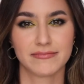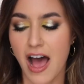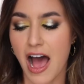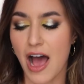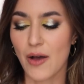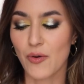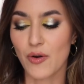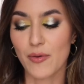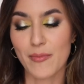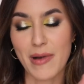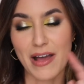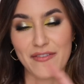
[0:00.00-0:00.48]

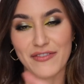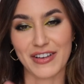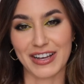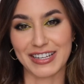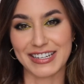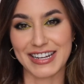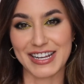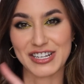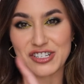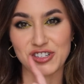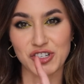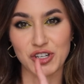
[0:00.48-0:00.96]
I want my
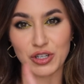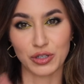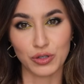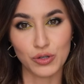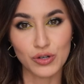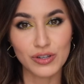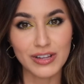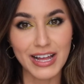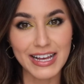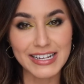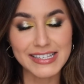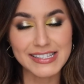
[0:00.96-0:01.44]
foundation to
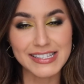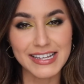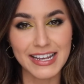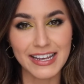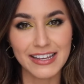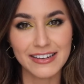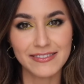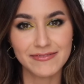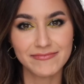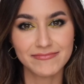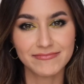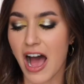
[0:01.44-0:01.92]
look like
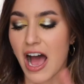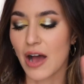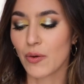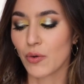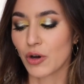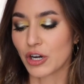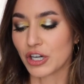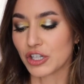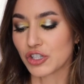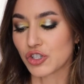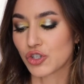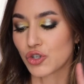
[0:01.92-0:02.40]
skin. I
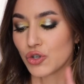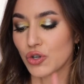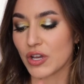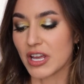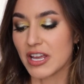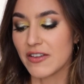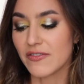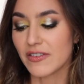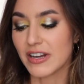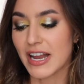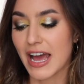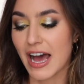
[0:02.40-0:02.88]
want it to
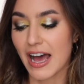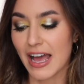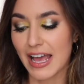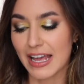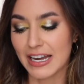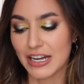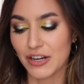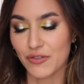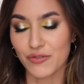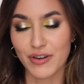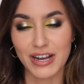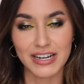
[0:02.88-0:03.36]
even out
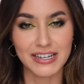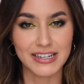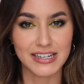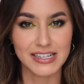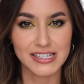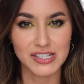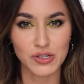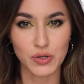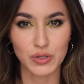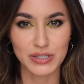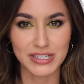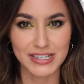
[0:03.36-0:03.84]
any
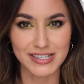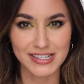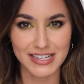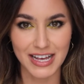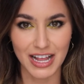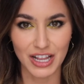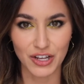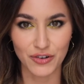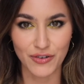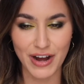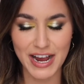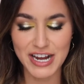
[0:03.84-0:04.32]
redness or
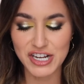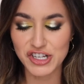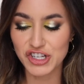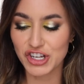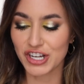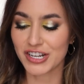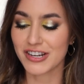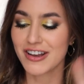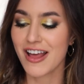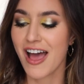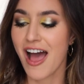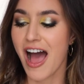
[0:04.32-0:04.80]

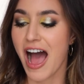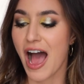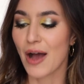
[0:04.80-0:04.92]
discoloration.